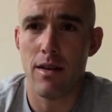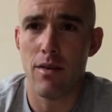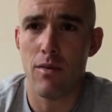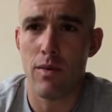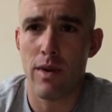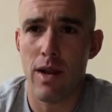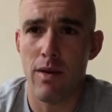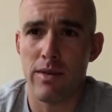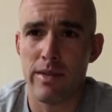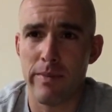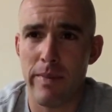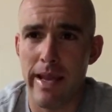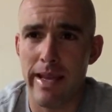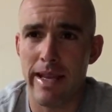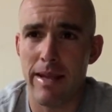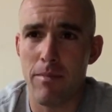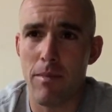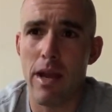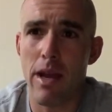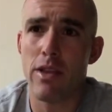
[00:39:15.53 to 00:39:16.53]
when I was
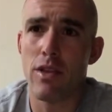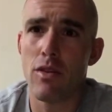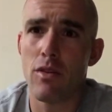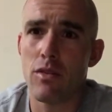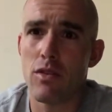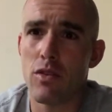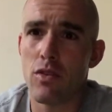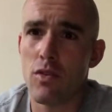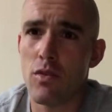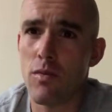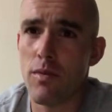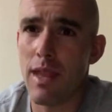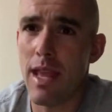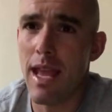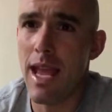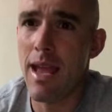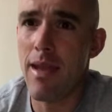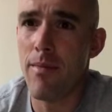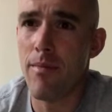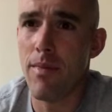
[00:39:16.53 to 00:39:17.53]
making my YouTube
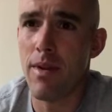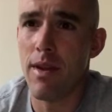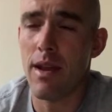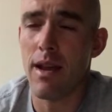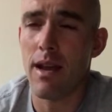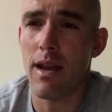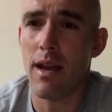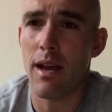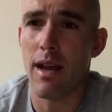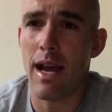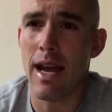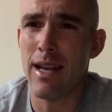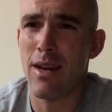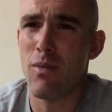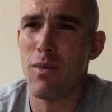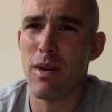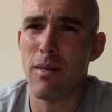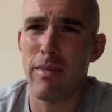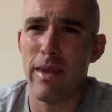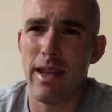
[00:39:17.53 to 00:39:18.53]
name, I didn't
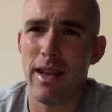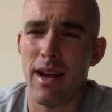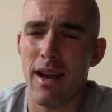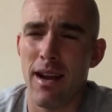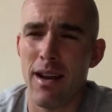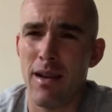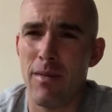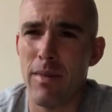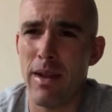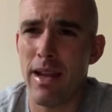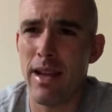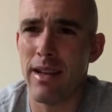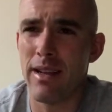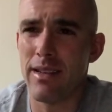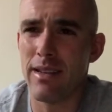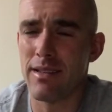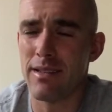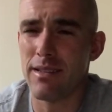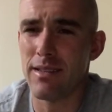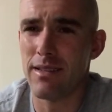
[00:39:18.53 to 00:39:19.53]
want to make Iron Man
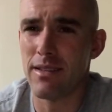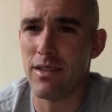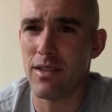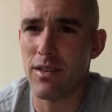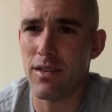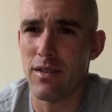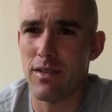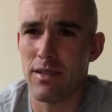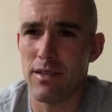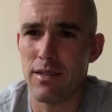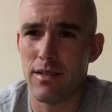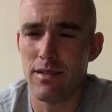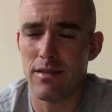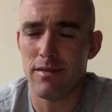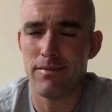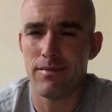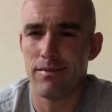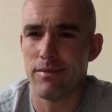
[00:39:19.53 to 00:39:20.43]
because you know it's